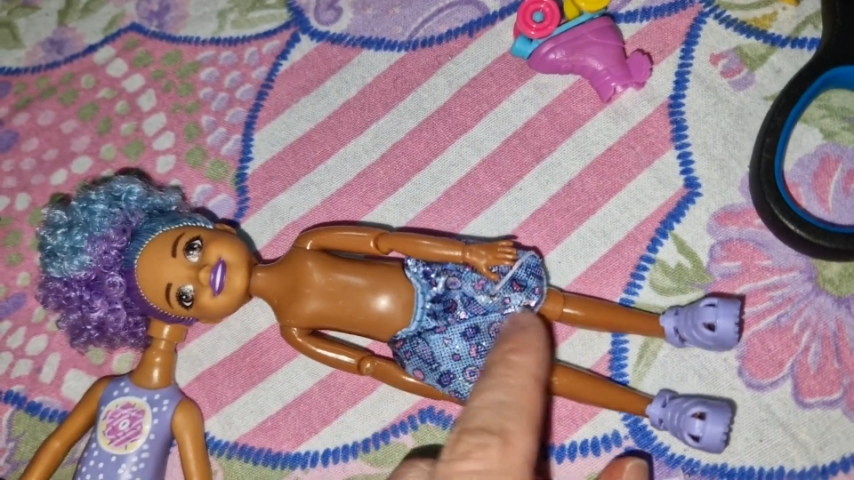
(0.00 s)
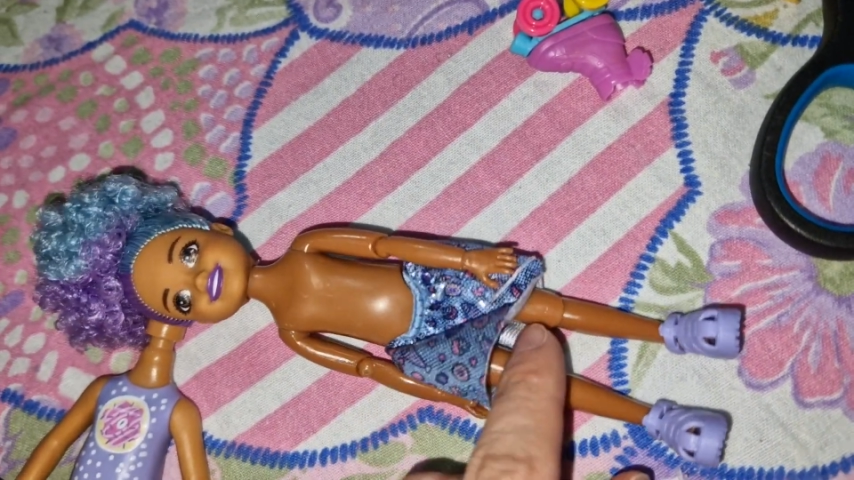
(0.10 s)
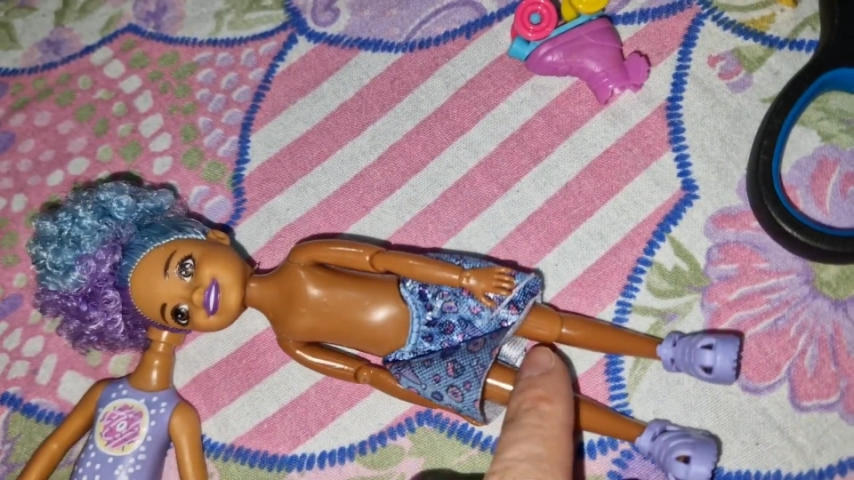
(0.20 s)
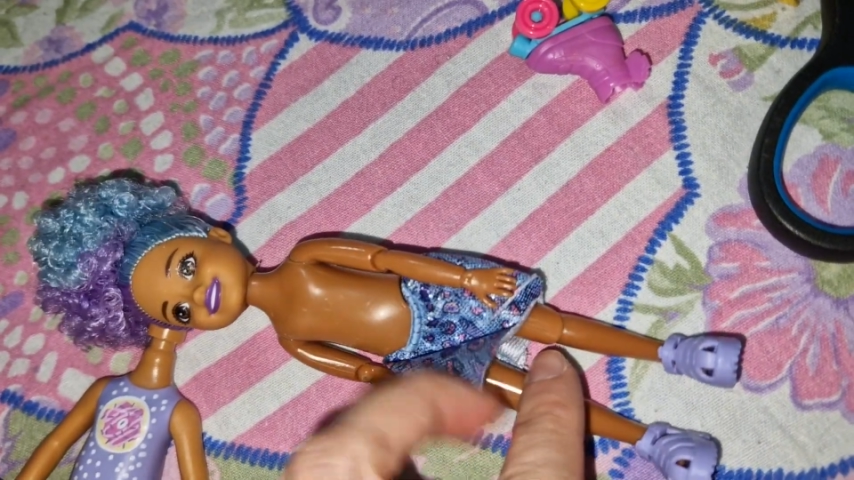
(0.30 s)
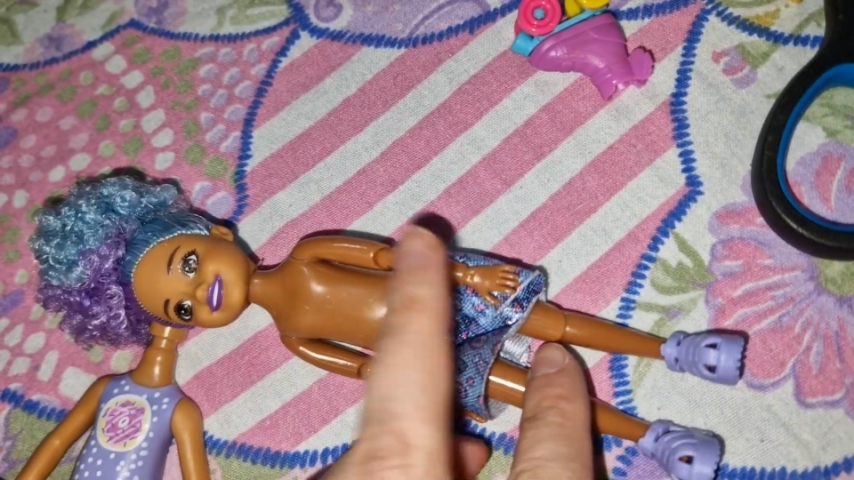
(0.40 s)

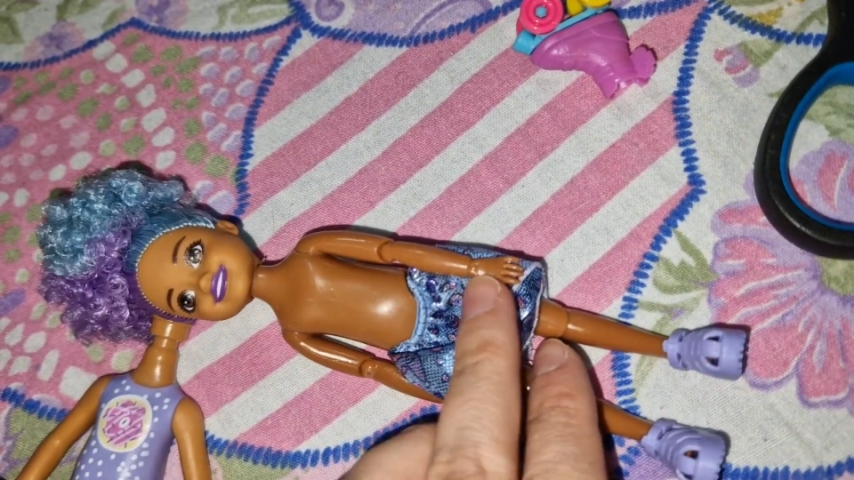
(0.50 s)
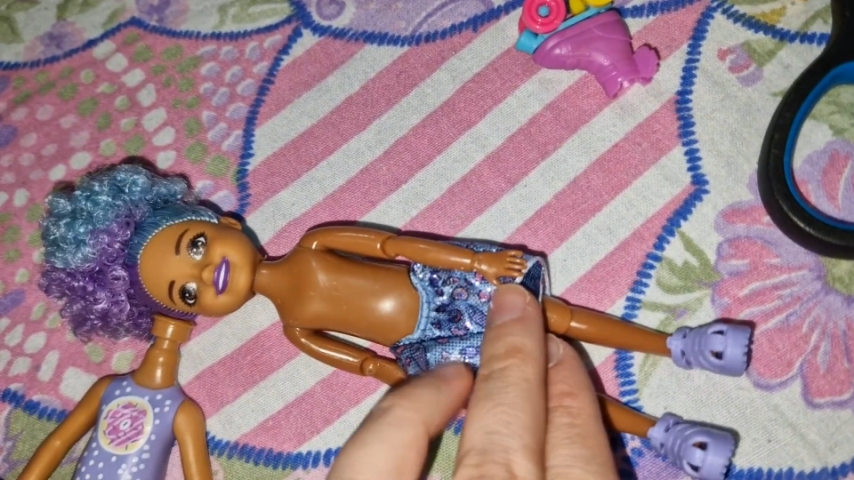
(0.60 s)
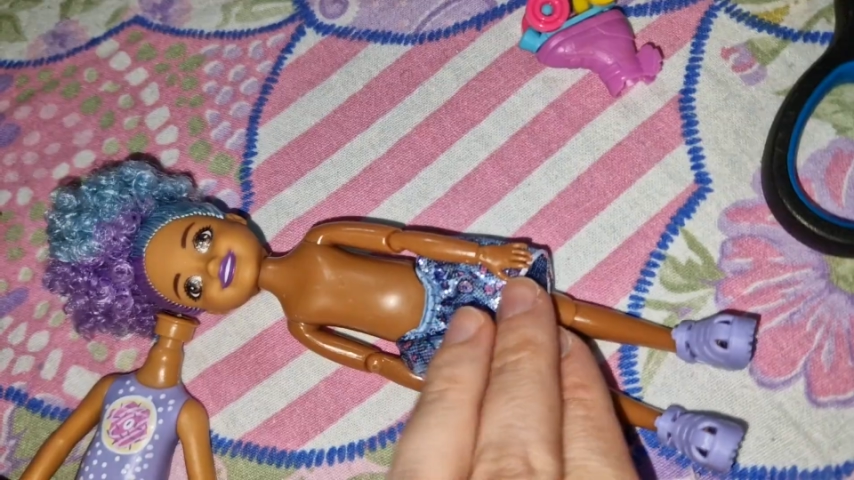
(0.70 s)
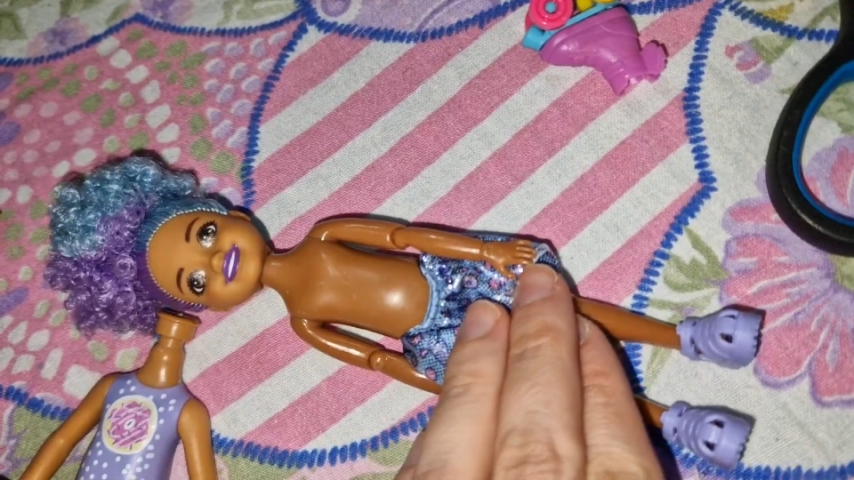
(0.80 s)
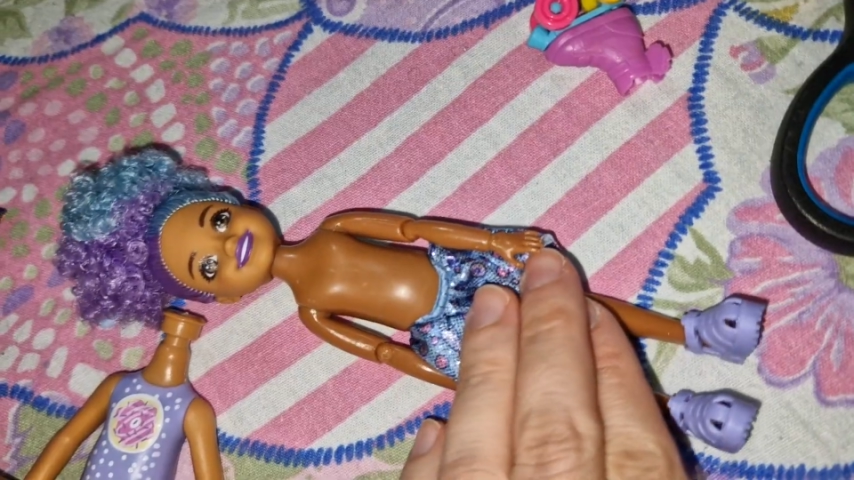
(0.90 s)
wear her
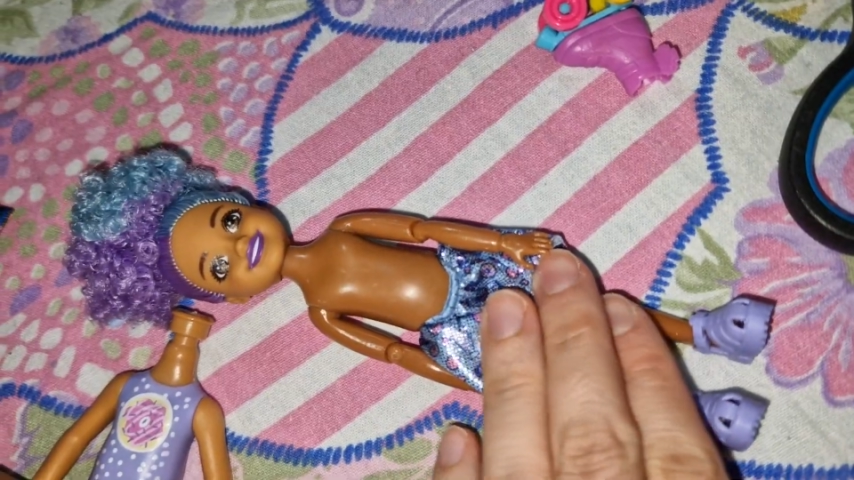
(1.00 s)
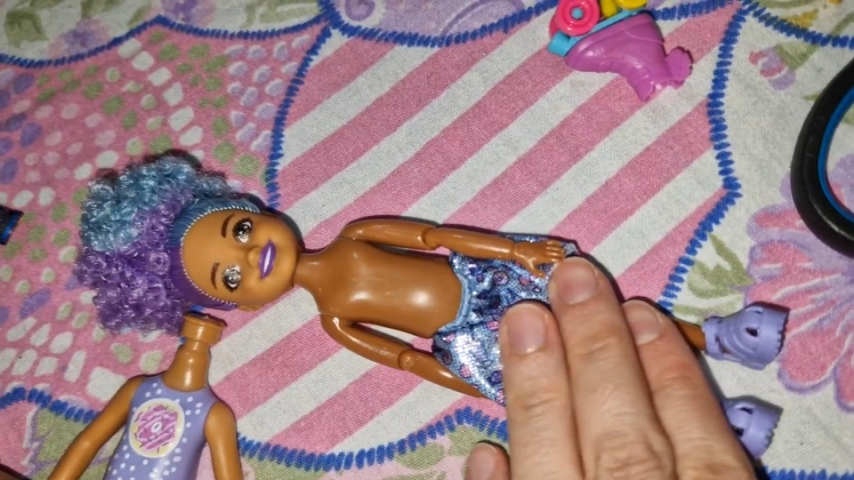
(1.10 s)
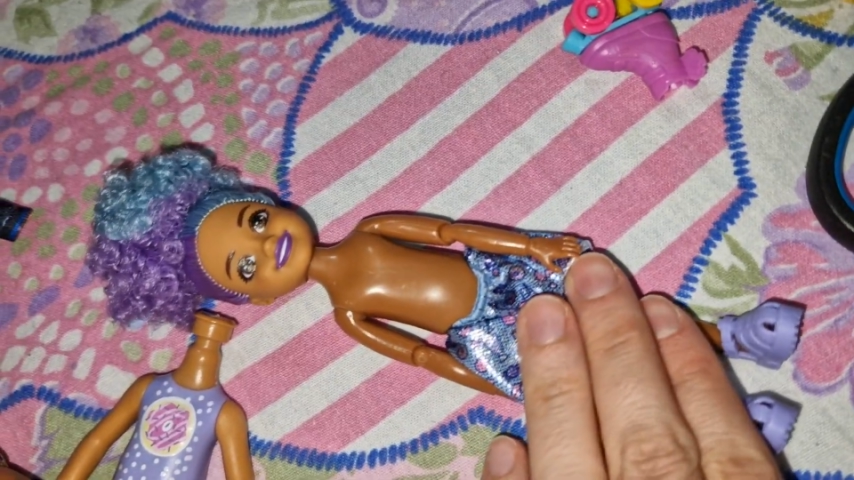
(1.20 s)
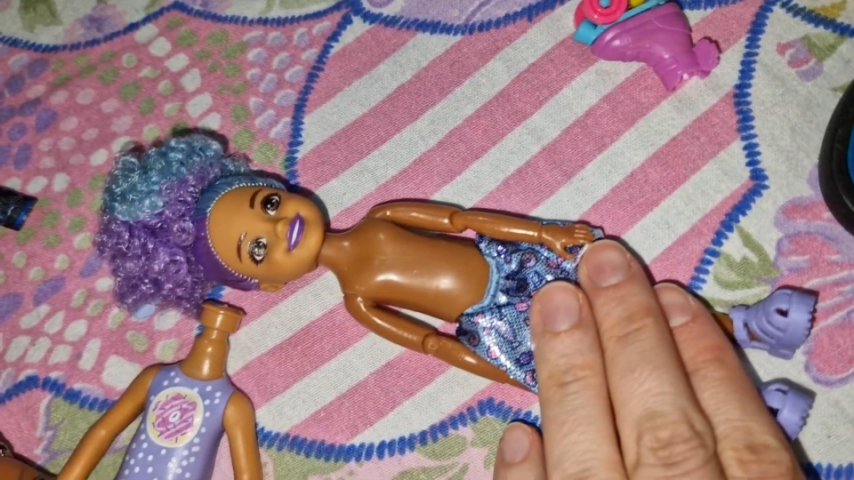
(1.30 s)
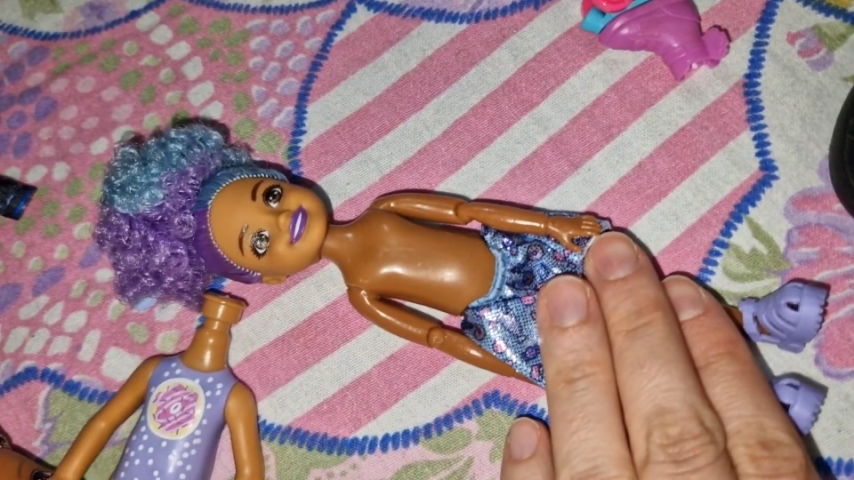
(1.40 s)

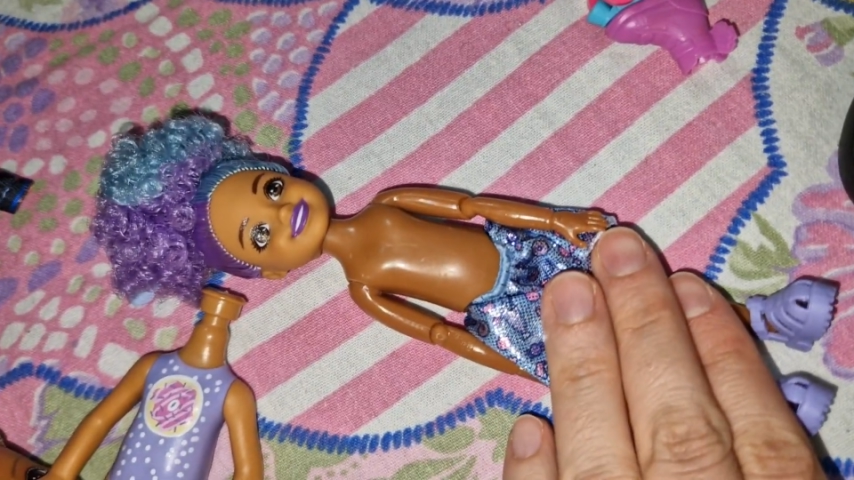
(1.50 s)
skirt.